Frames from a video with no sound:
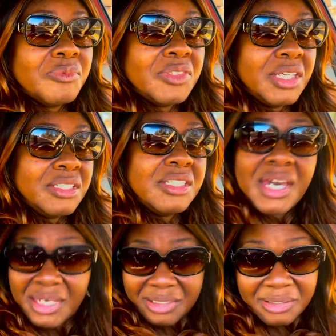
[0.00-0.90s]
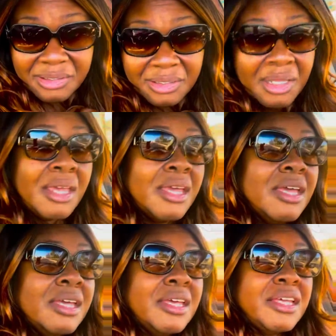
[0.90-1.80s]
yes,
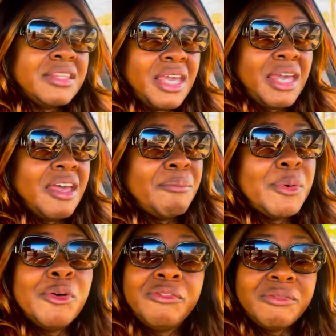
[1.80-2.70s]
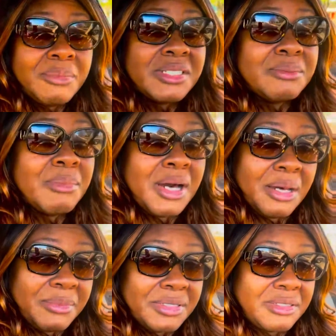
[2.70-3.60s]
they have moved Miss
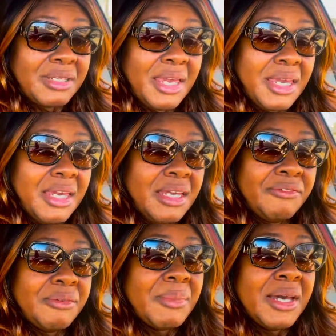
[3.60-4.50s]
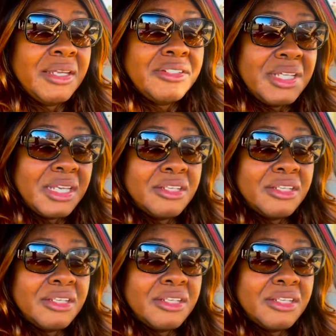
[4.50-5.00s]
Mamas, and from my understanding,